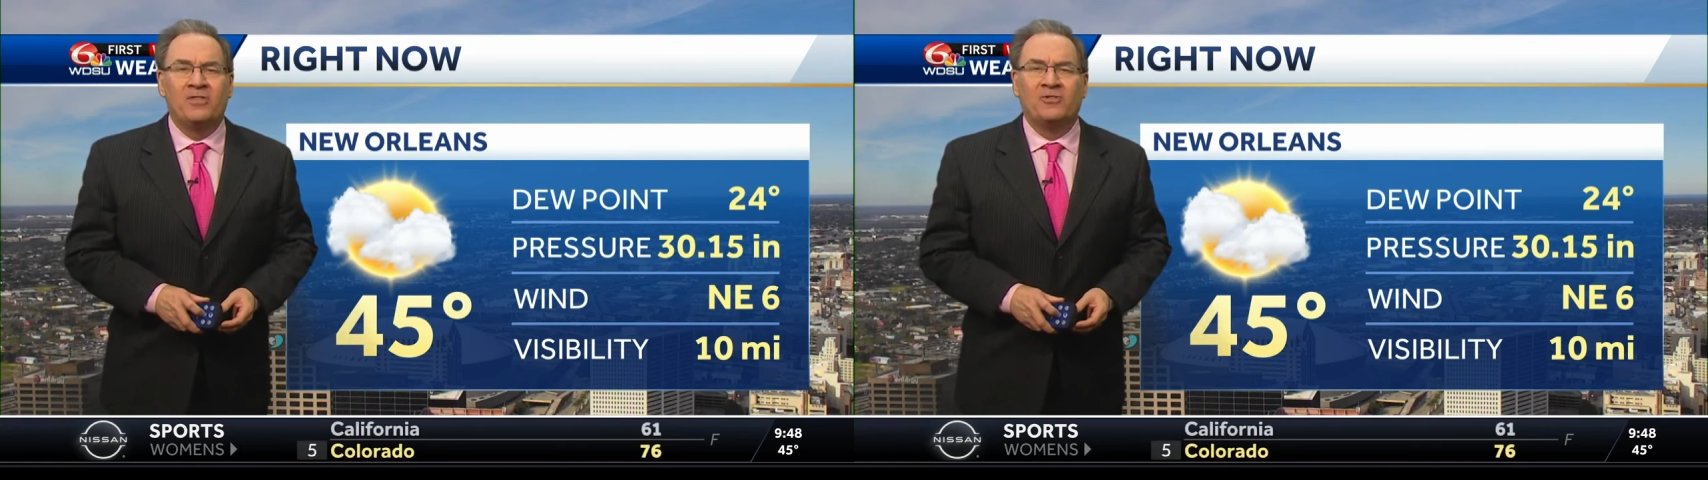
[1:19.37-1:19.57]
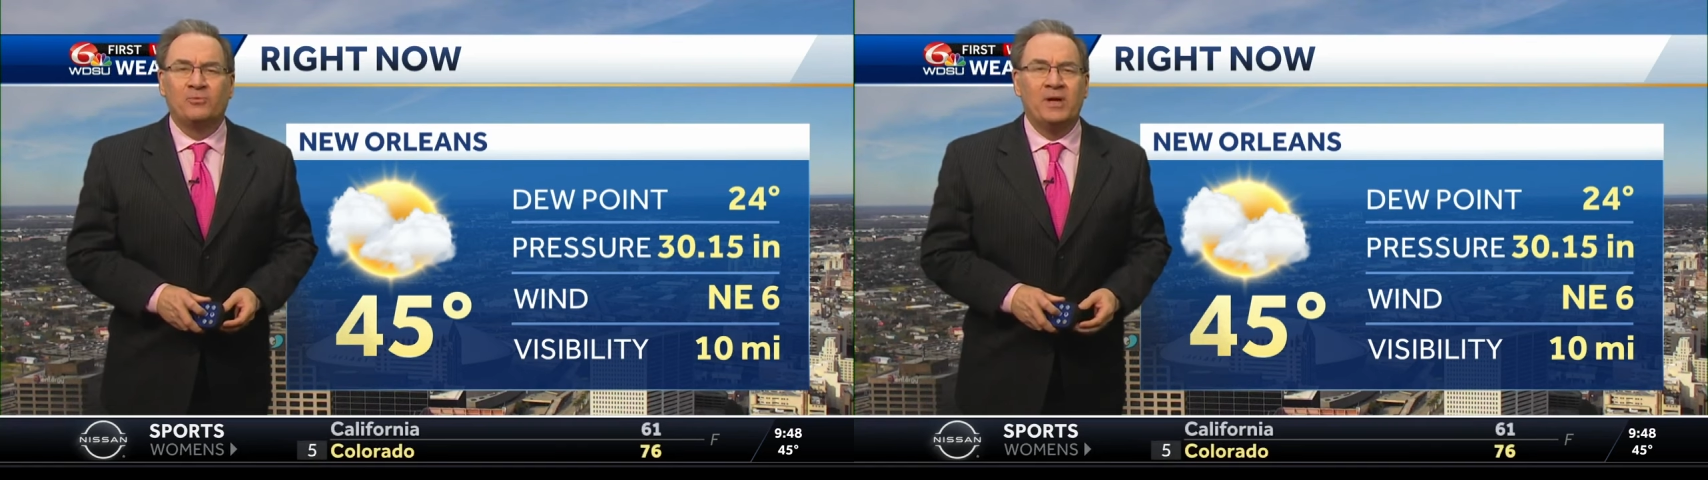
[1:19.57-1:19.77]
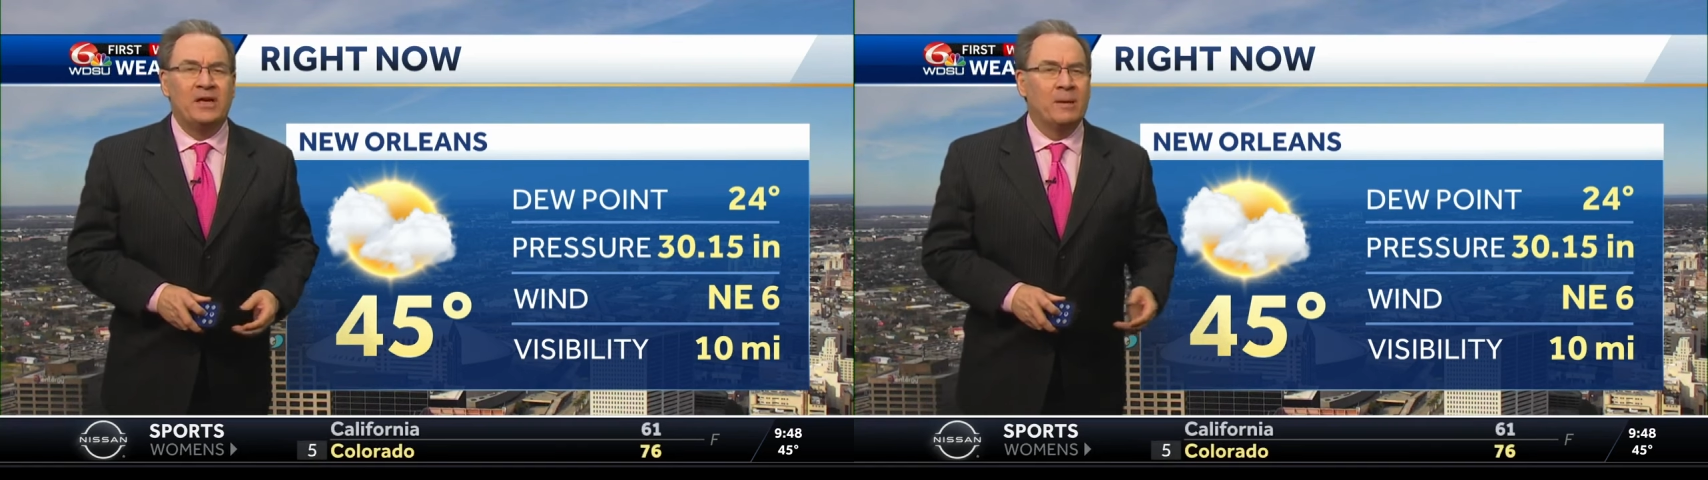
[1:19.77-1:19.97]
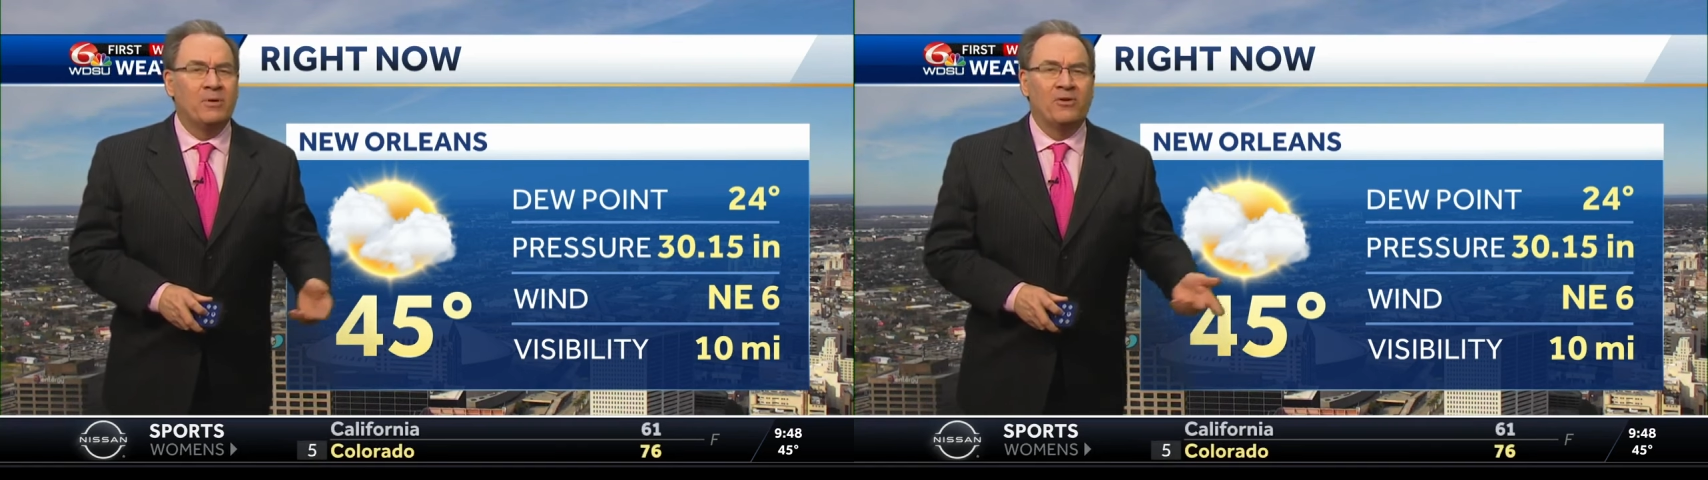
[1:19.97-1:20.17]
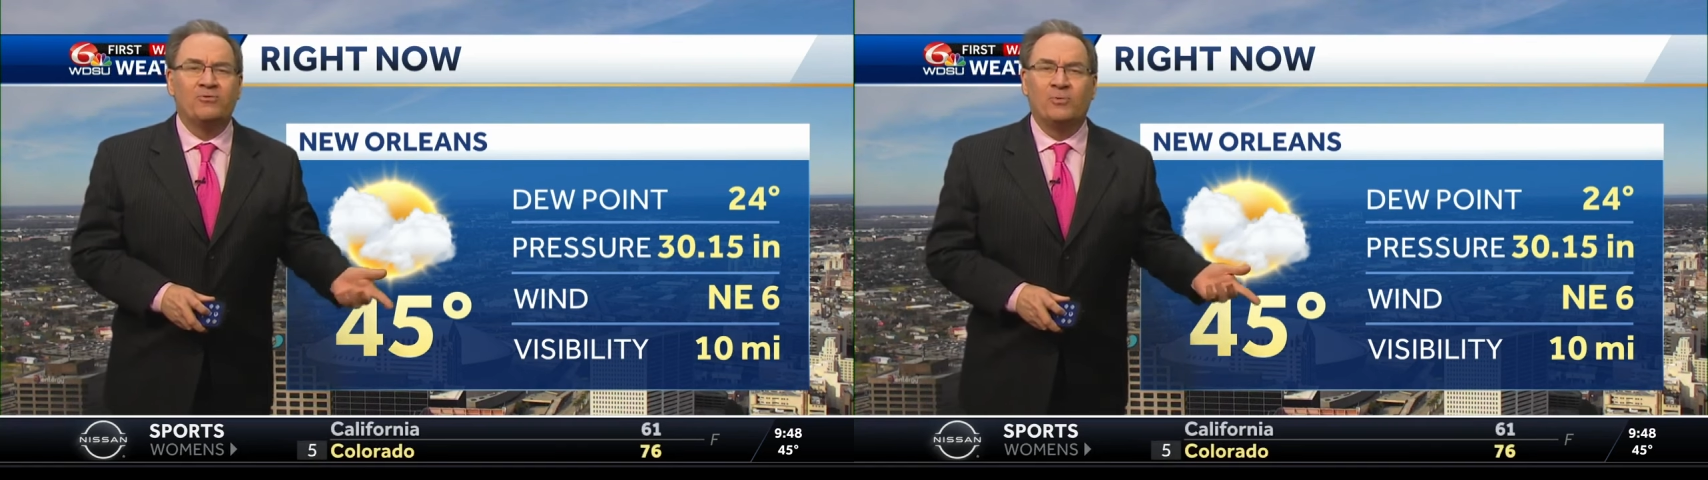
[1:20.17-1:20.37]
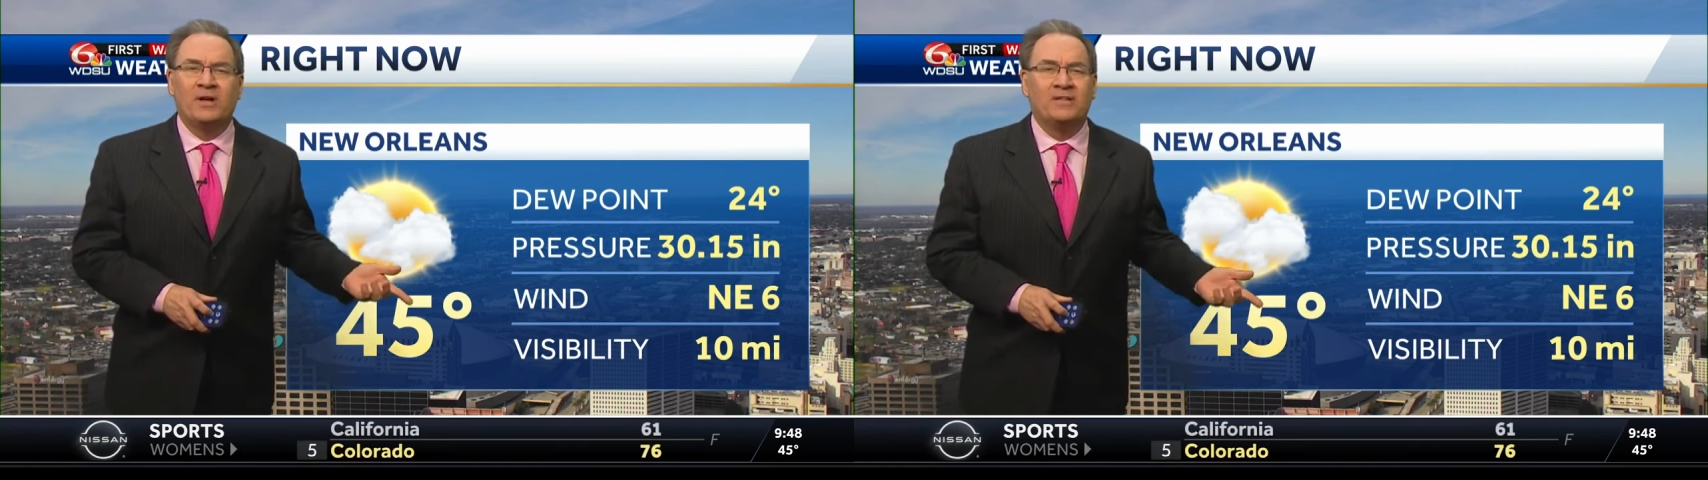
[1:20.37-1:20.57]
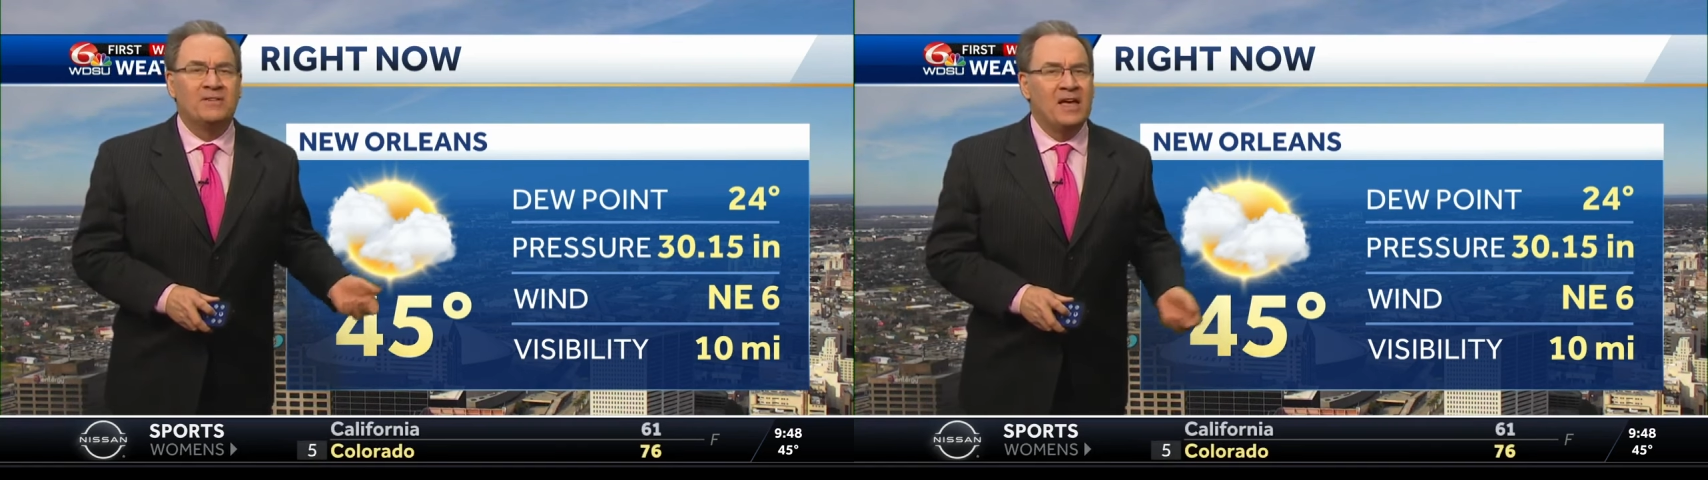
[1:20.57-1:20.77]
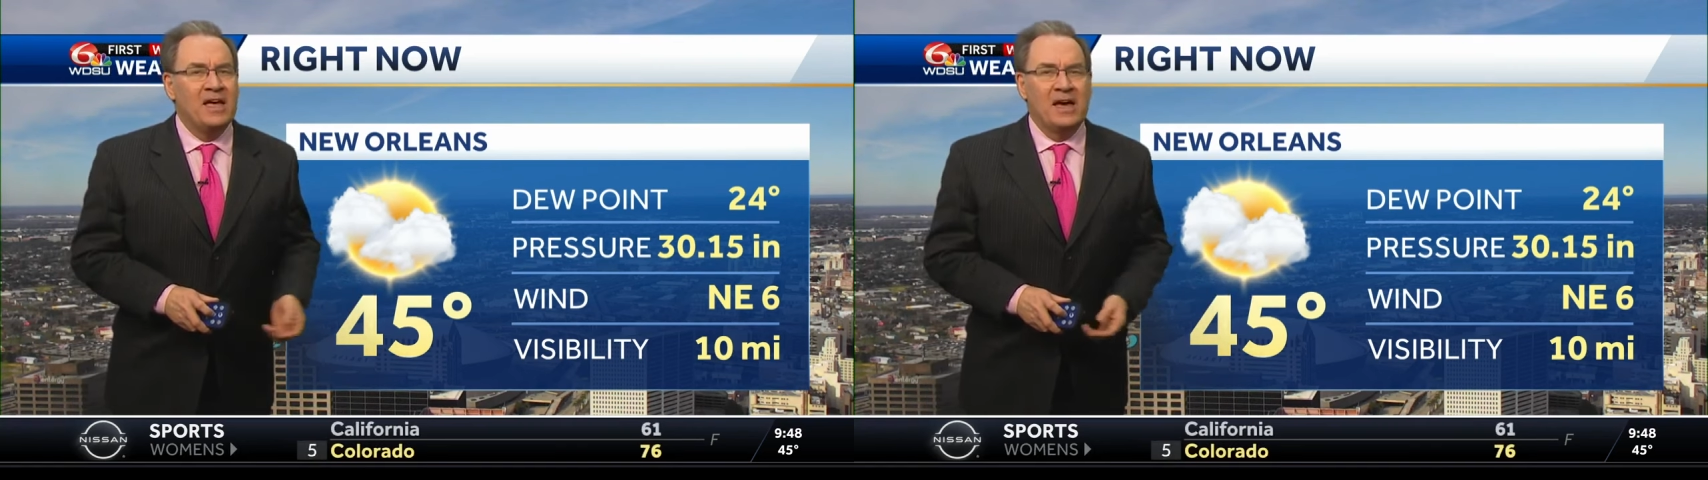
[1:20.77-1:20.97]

this weekend, but those winds